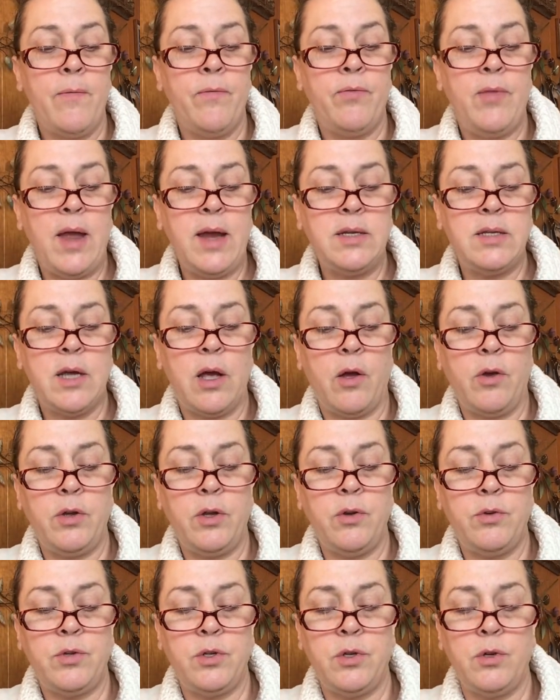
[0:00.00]
They tell
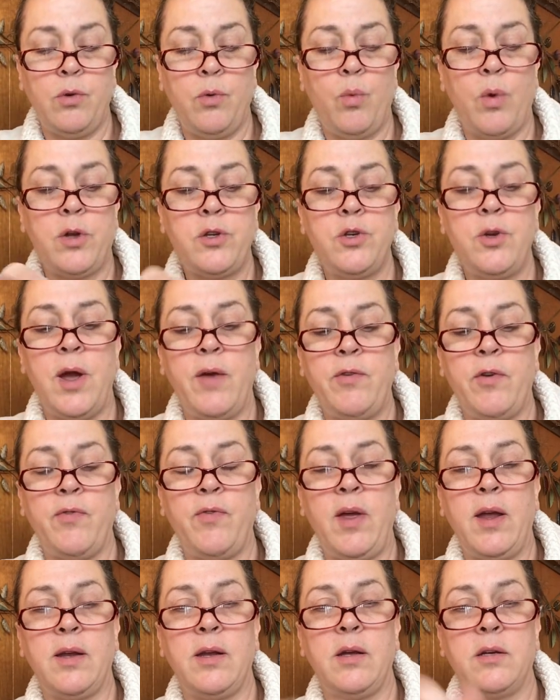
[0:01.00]
you to, once you have your
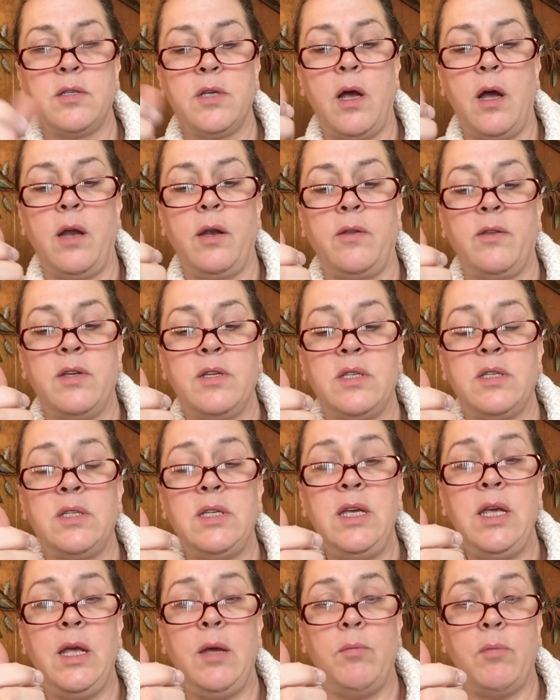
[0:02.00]
fake nails on, the
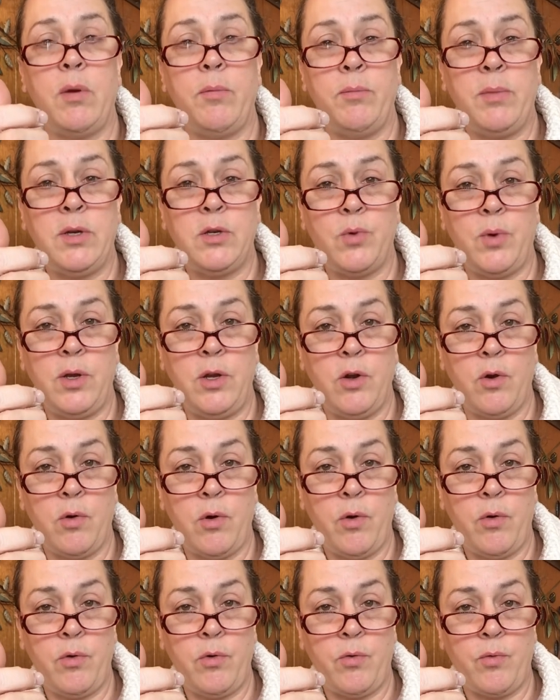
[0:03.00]
seam between
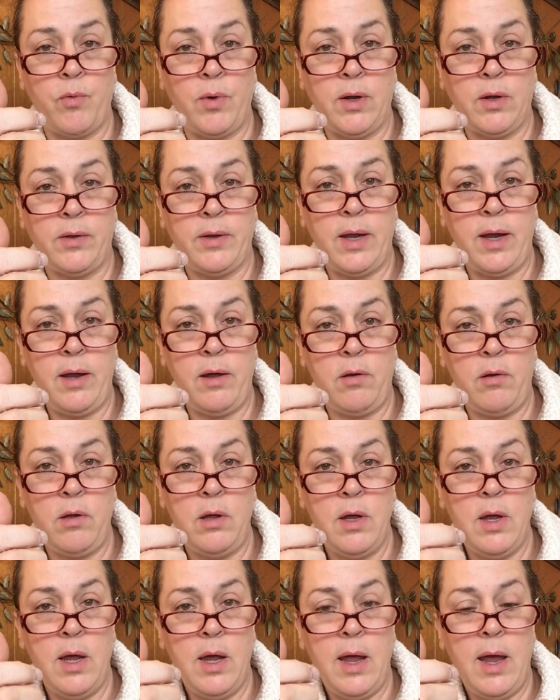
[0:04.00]
your own real
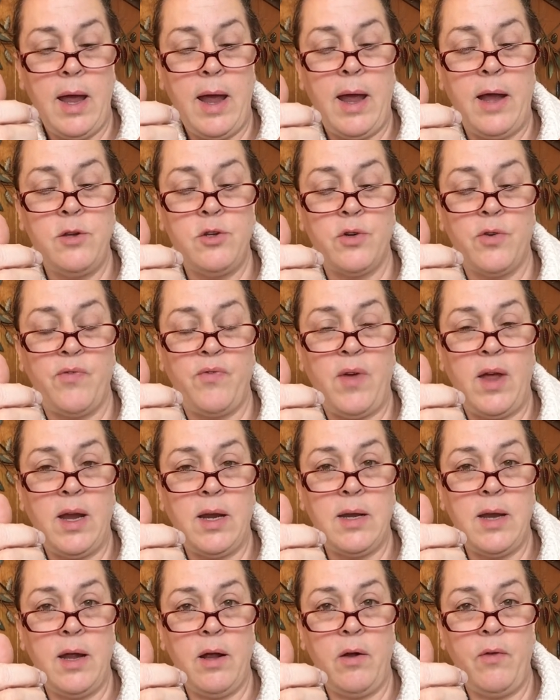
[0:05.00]
nail and your
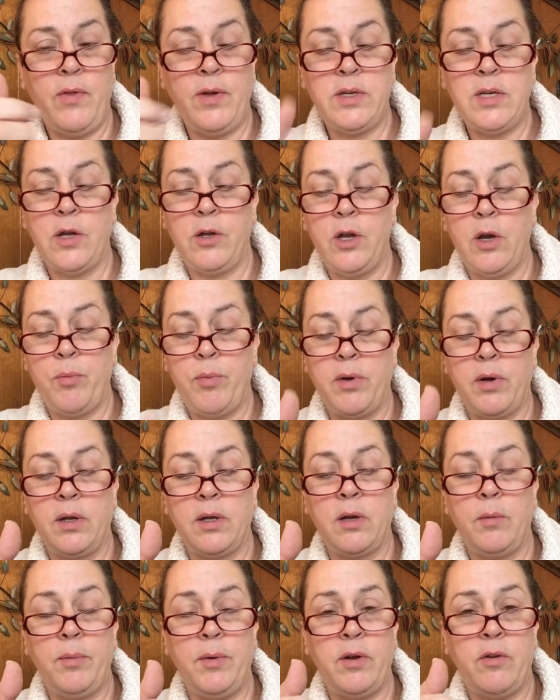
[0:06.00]
fake nail, they tell you to put a
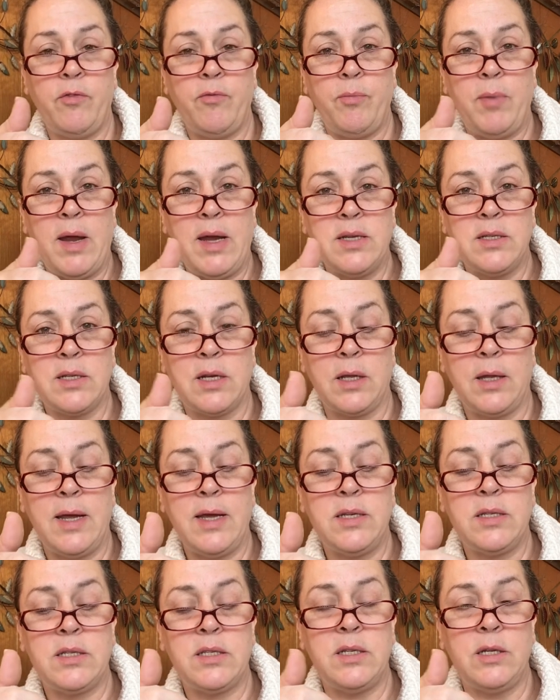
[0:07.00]
little bit of base
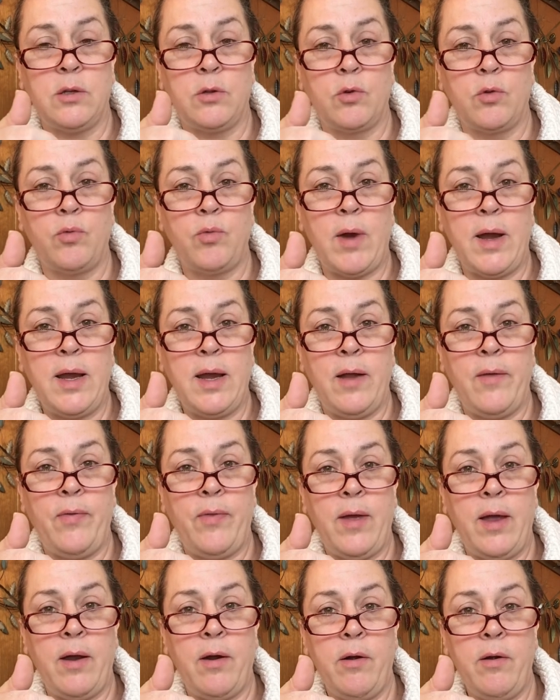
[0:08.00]
glaze sealer right
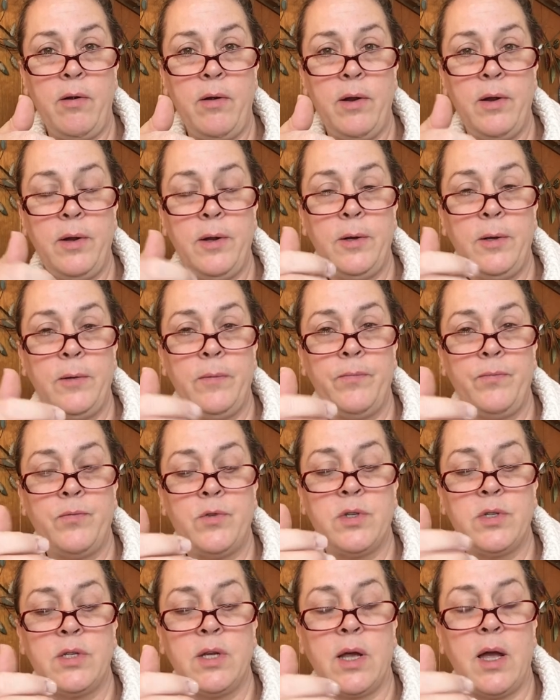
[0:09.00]
in there,
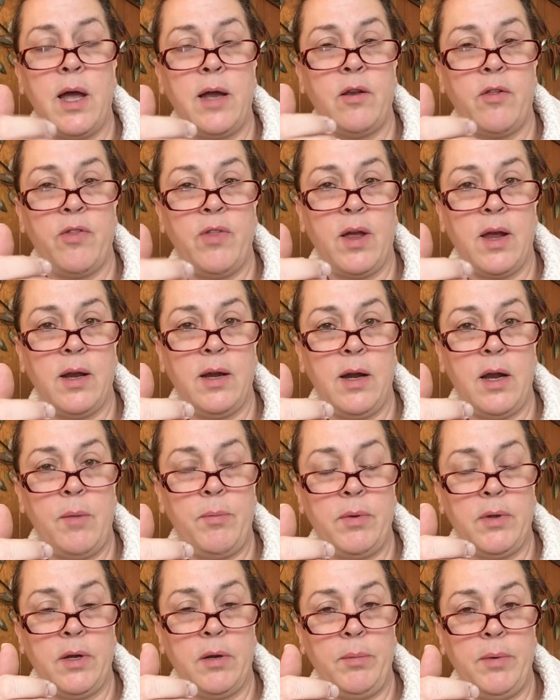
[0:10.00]
just to kind of thicken it
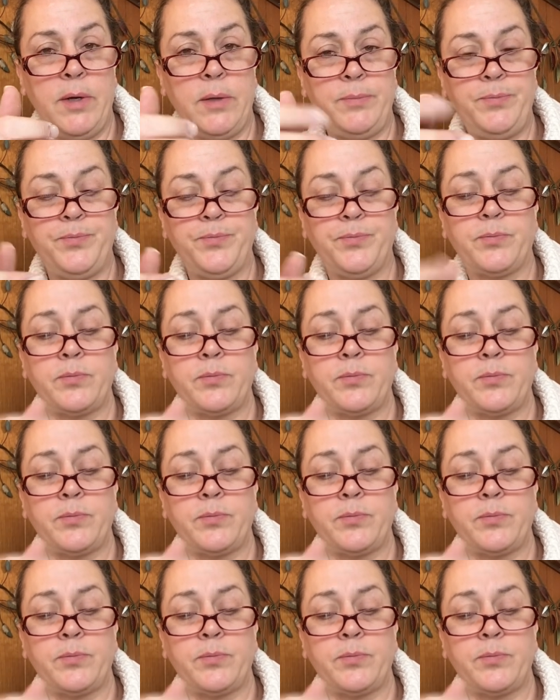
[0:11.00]
up a little bit.